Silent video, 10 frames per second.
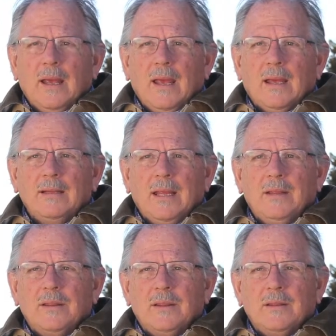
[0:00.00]
And he
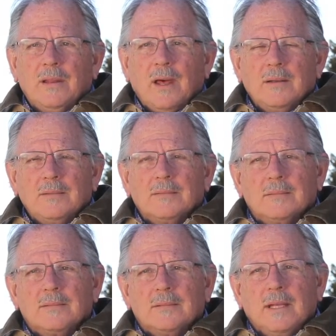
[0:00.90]
thought,
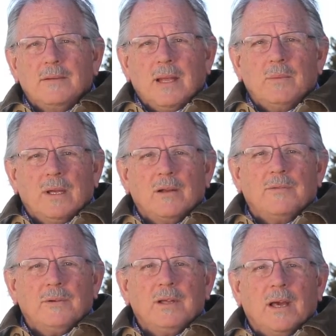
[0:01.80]
they went out a
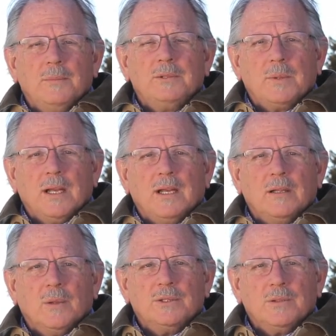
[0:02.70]
few times and were getting
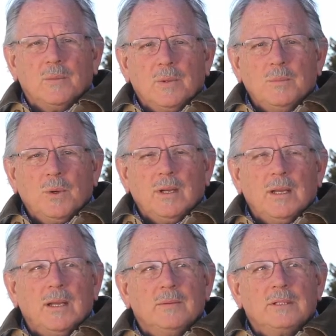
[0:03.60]
closer, and one
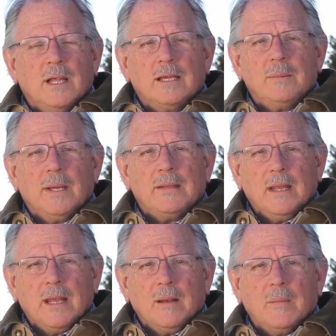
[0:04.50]
morning he was lying in bed
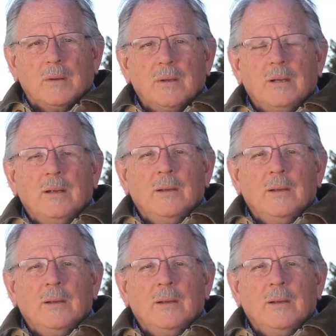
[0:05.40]
thinking about her,